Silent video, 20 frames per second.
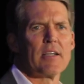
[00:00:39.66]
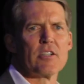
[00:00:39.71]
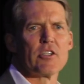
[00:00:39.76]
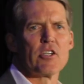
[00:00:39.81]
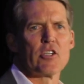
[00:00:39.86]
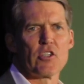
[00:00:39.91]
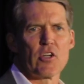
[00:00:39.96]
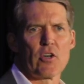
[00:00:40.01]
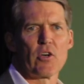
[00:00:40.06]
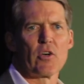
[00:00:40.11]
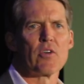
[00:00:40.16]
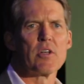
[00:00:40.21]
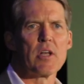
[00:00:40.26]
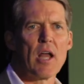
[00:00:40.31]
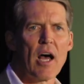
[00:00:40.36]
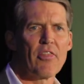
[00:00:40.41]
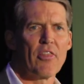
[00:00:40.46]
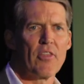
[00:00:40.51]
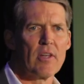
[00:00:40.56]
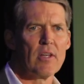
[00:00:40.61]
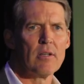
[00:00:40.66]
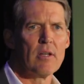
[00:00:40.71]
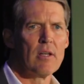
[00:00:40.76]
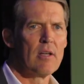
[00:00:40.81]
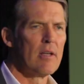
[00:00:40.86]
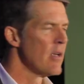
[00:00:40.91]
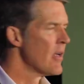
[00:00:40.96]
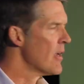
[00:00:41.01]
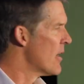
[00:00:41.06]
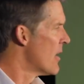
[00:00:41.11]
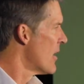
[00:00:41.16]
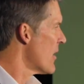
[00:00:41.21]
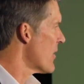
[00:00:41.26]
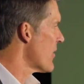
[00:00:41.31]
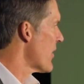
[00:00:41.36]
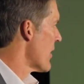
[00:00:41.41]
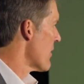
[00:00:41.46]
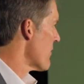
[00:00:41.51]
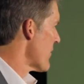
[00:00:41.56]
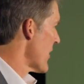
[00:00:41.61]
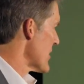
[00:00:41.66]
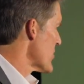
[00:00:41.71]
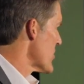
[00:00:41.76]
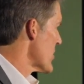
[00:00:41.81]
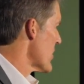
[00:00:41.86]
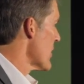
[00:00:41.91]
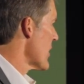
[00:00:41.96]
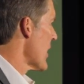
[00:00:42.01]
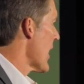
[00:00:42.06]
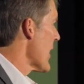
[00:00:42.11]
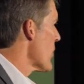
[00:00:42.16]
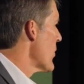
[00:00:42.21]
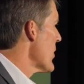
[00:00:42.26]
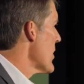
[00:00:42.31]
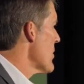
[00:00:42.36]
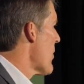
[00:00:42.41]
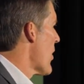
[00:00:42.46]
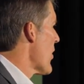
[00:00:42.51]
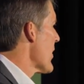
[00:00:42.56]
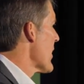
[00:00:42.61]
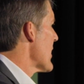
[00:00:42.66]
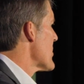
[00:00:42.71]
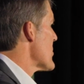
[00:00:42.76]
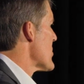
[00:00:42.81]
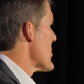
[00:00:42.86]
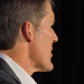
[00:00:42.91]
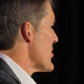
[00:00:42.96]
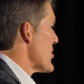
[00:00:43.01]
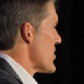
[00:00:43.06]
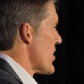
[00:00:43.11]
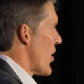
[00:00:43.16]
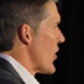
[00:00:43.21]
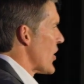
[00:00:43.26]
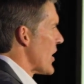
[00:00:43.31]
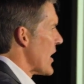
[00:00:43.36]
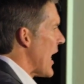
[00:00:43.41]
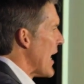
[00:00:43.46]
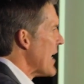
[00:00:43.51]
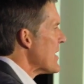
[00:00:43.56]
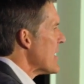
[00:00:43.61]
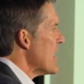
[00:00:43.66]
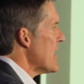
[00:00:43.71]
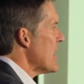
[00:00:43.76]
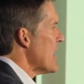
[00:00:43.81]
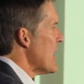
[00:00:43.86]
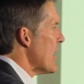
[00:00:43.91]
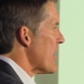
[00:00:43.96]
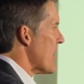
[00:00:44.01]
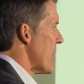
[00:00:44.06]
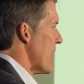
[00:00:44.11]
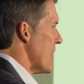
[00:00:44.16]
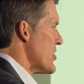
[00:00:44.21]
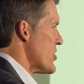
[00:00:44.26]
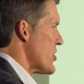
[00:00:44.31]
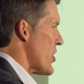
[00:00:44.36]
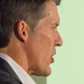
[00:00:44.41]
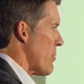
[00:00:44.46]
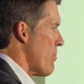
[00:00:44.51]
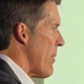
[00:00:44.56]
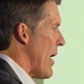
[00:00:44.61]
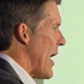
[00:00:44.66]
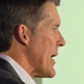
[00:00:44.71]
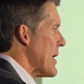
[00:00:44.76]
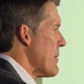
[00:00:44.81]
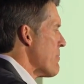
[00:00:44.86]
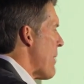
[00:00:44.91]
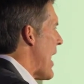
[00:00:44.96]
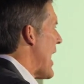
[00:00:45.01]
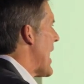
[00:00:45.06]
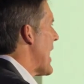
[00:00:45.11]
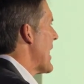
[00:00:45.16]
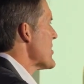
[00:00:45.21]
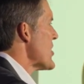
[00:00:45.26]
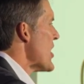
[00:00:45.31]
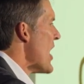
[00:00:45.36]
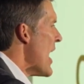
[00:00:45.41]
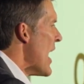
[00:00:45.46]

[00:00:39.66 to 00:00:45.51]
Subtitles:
and just earn nothing. They invest in the equity markets, they start lending it, they start buying bonds,